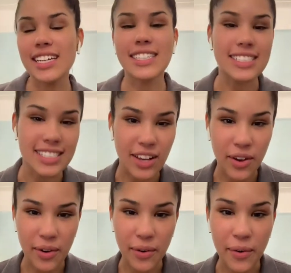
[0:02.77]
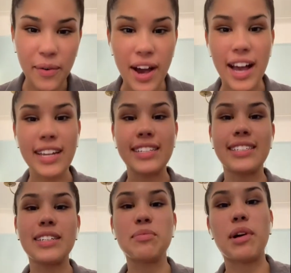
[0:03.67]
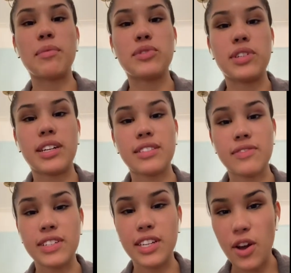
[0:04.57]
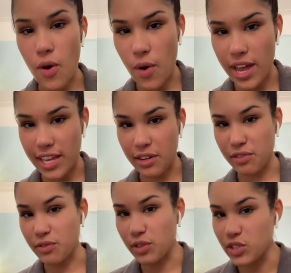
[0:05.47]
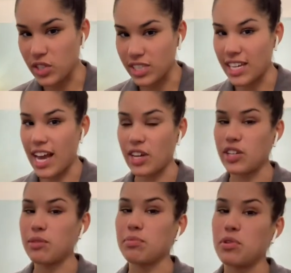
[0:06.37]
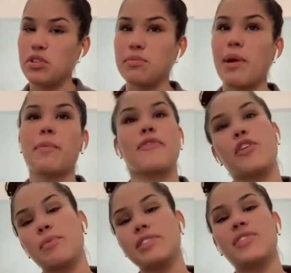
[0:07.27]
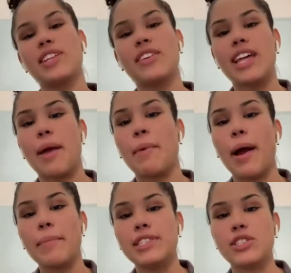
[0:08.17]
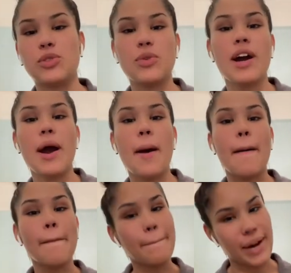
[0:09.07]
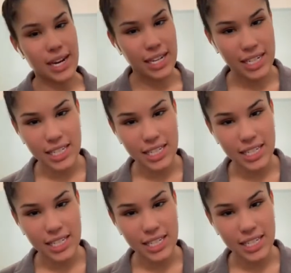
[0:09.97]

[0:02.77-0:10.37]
So I did promise you guys a video and unfortunately I couldn't post my performance video that I promised you, but